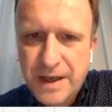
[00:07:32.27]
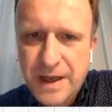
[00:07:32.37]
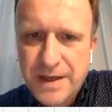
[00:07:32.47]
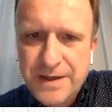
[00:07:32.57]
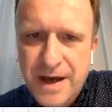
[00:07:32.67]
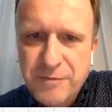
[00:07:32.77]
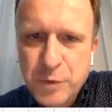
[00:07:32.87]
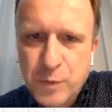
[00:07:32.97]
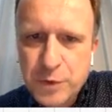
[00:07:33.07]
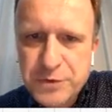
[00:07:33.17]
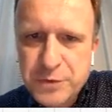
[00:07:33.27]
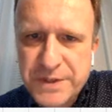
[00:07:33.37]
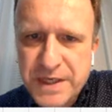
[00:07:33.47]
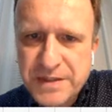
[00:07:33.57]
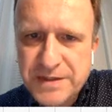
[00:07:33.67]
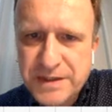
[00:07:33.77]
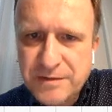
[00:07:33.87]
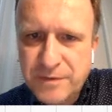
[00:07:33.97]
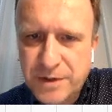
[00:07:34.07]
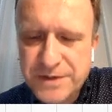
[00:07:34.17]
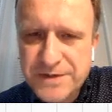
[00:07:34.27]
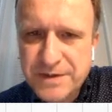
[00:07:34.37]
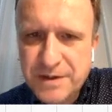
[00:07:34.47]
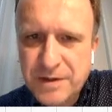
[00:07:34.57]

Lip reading: And now you want to take the inverse.